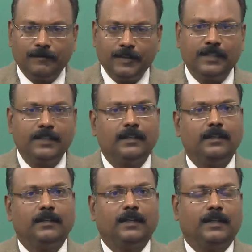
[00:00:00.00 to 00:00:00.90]

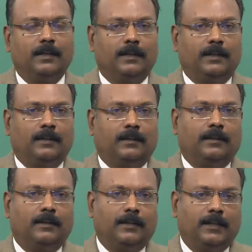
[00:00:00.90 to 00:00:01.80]
physical
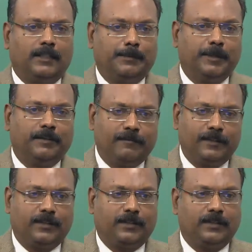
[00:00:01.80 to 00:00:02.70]
aspect
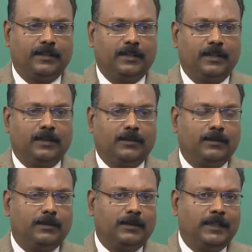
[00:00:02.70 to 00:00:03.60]
first.
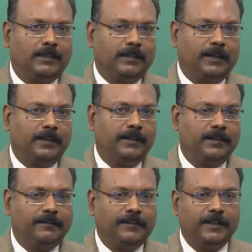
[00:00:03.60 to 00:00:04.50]
So, let us
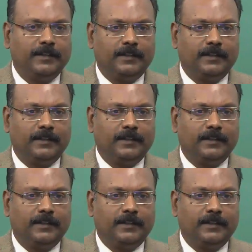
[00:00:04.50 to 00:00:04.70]
identify